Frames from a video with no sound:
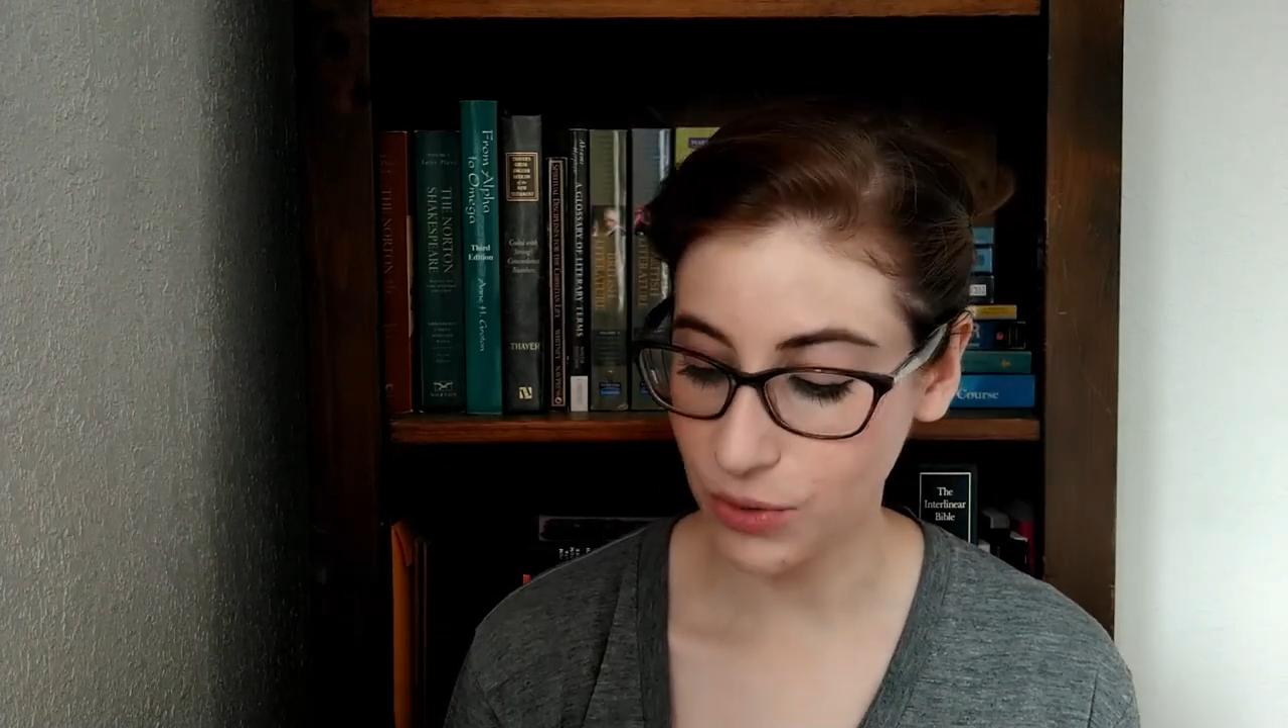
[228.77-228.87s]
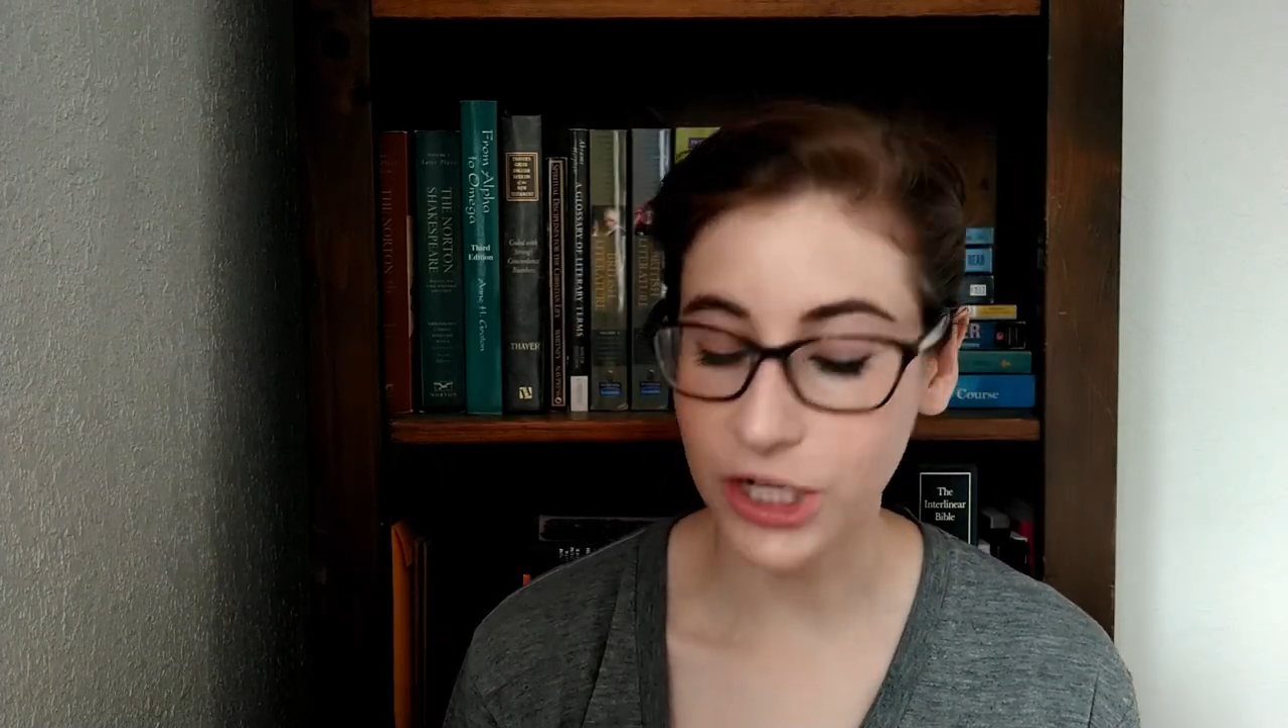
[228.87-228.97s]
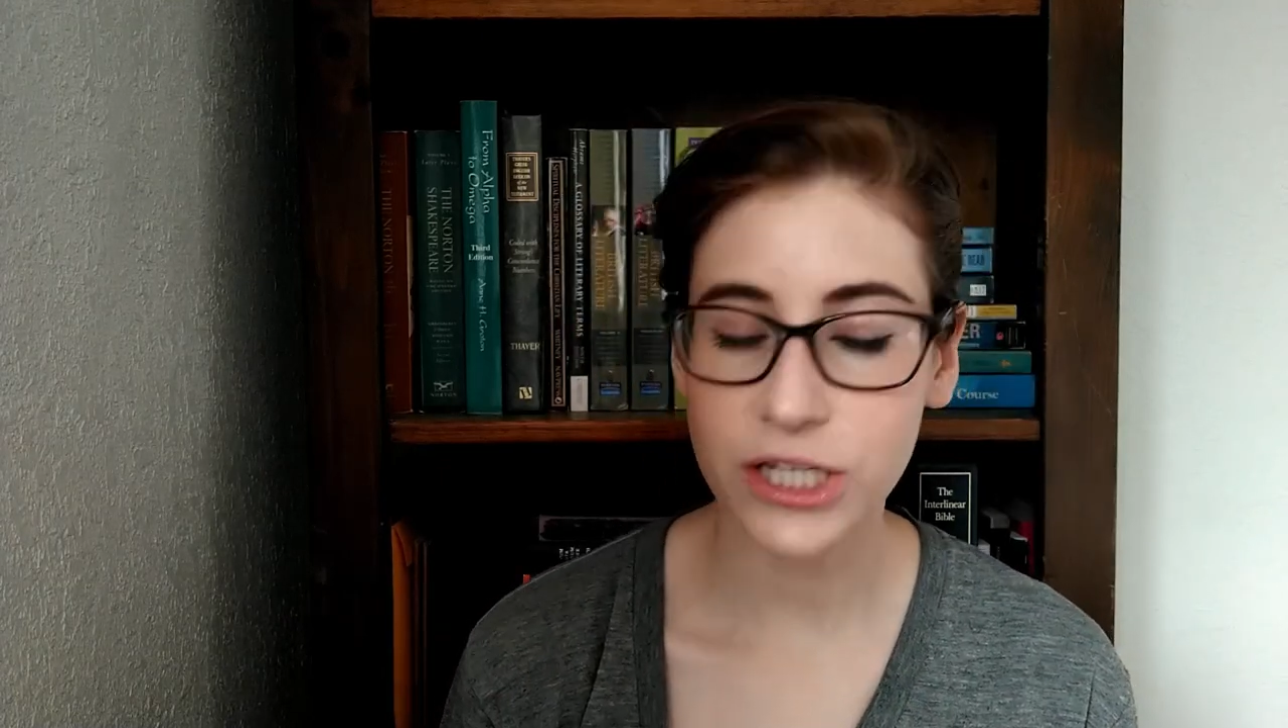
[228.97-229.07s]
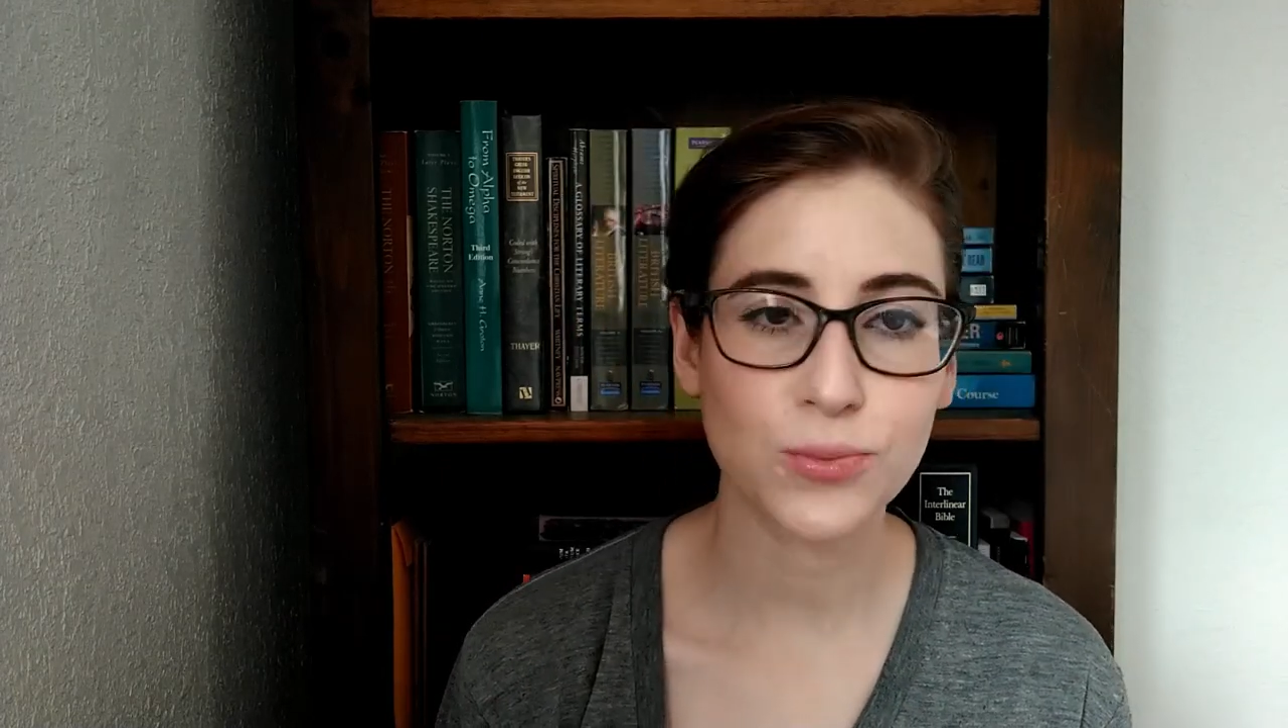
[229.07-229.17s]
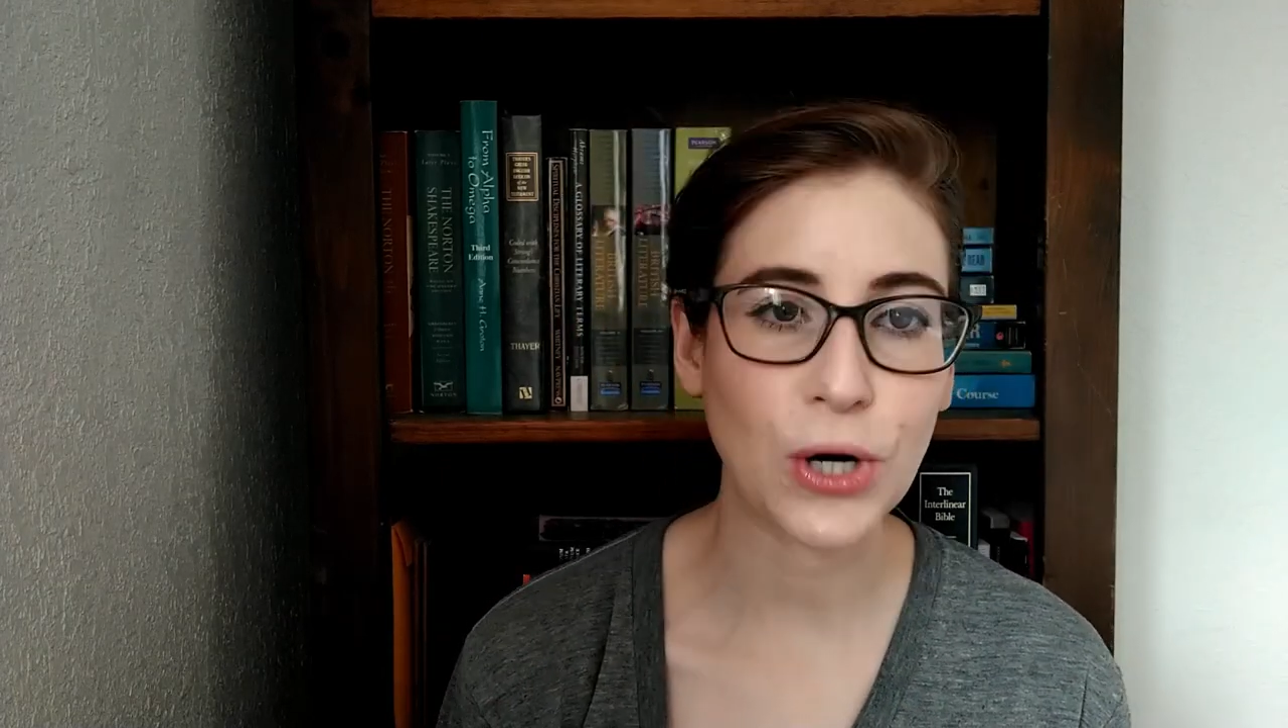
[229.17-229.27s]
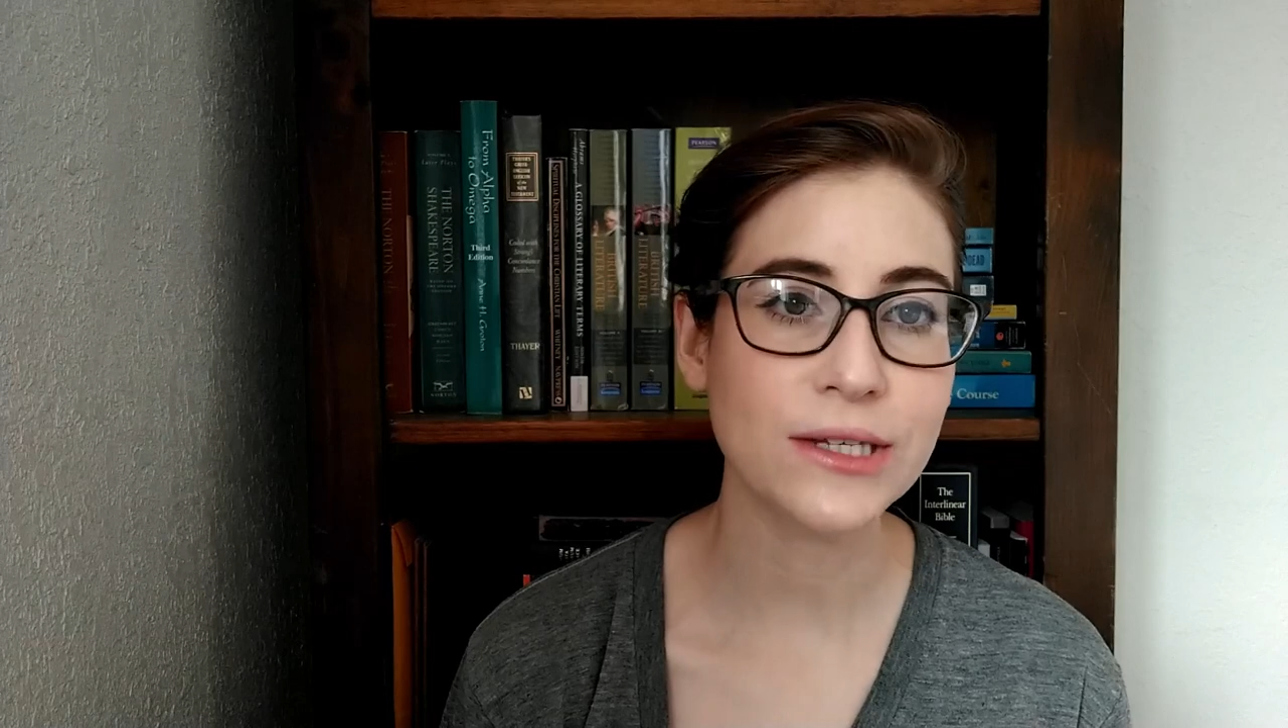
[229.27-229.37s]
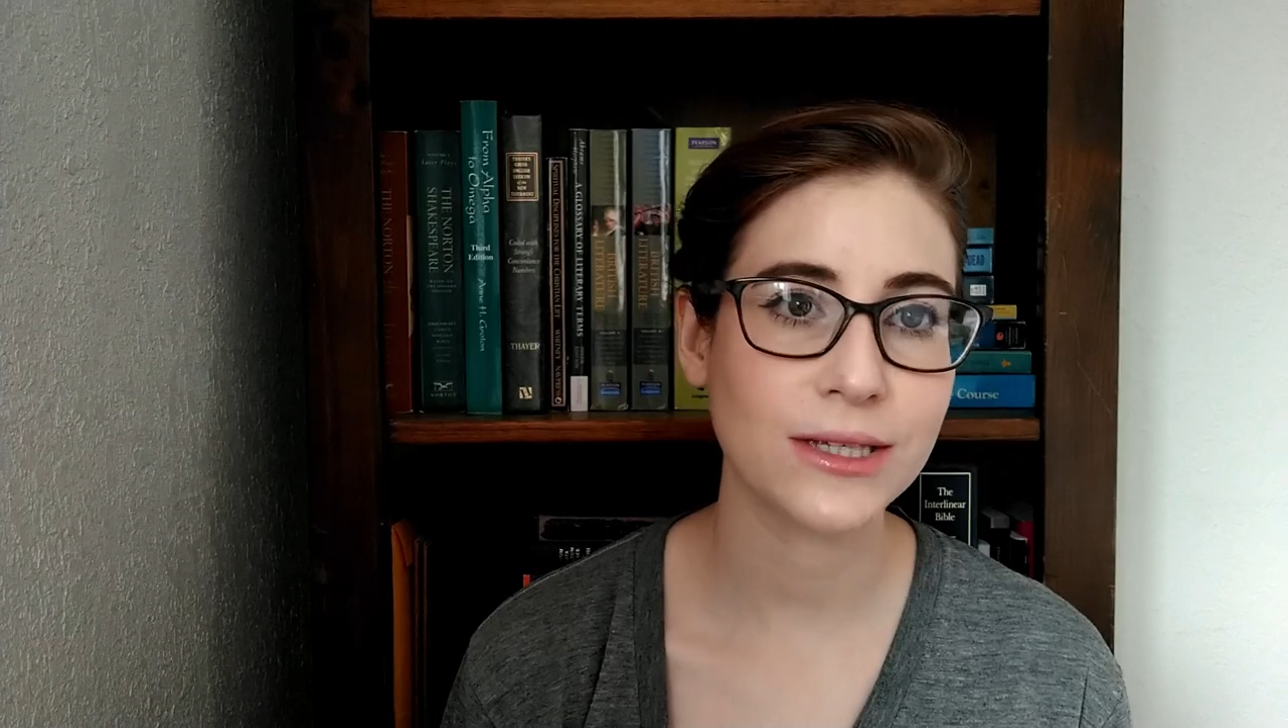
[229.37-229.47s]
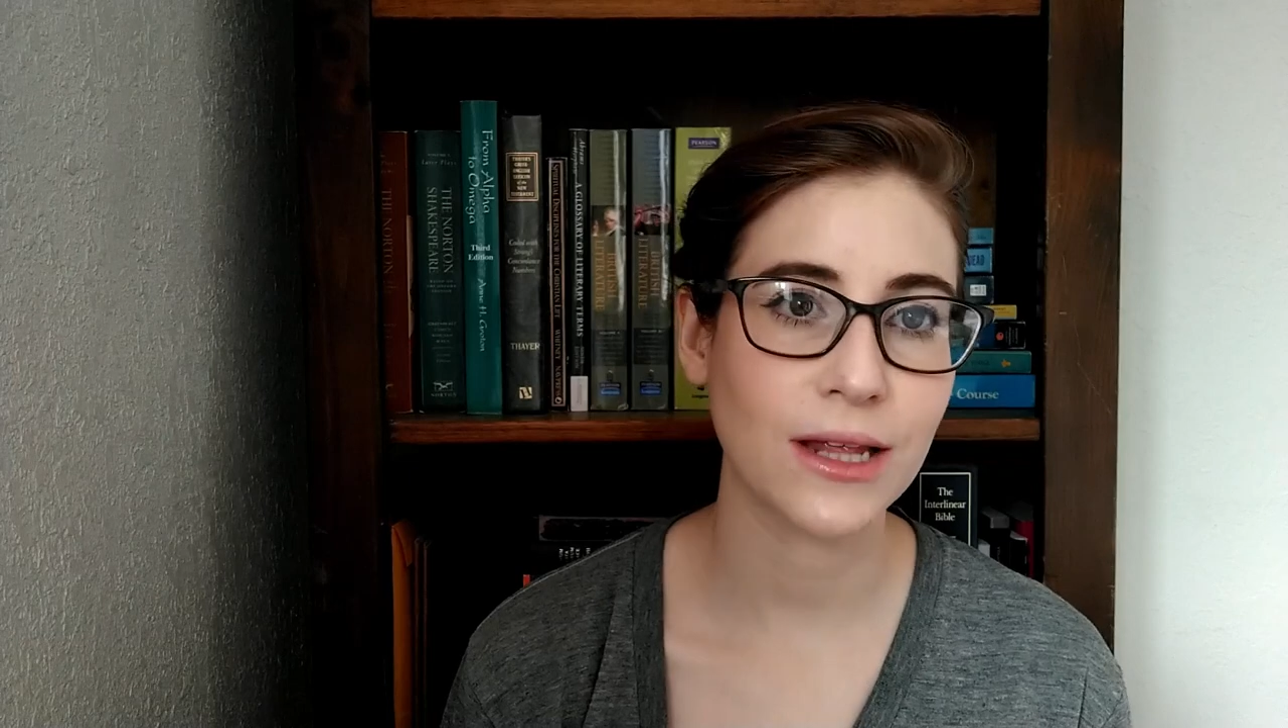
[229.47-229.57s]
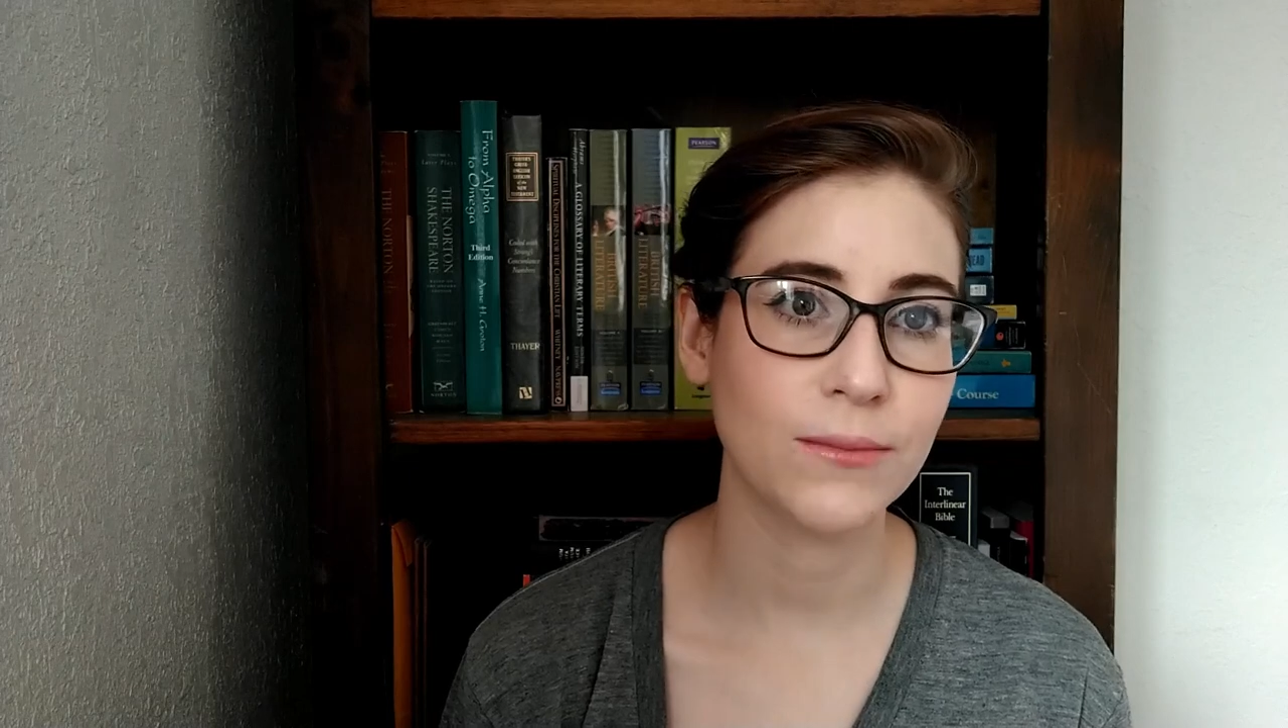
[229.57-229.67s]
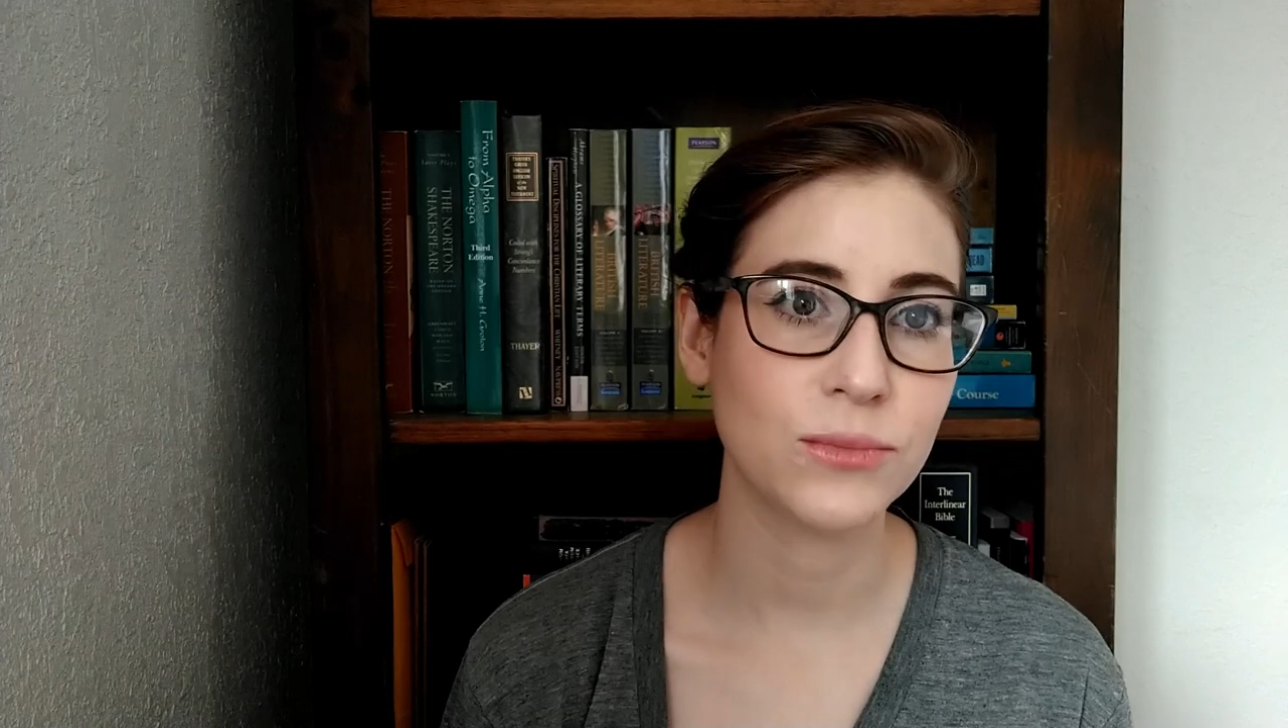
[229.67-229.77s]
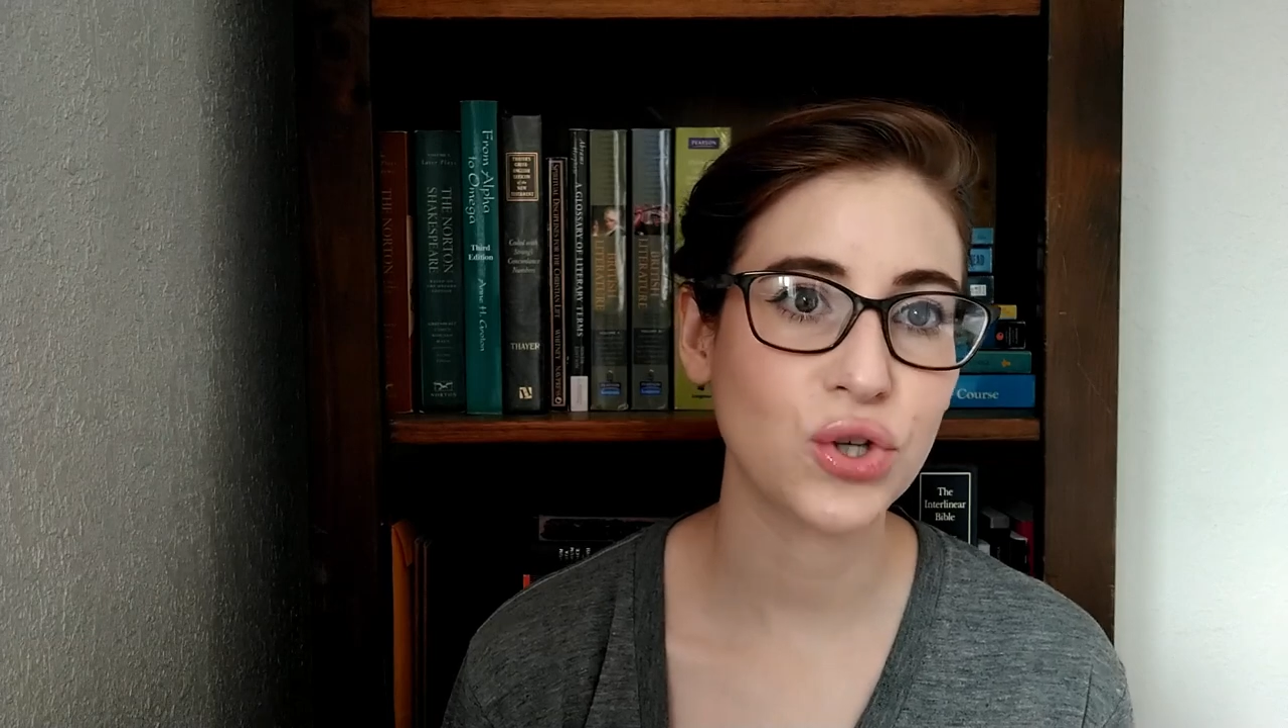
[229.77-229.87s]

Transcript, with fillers: to express them.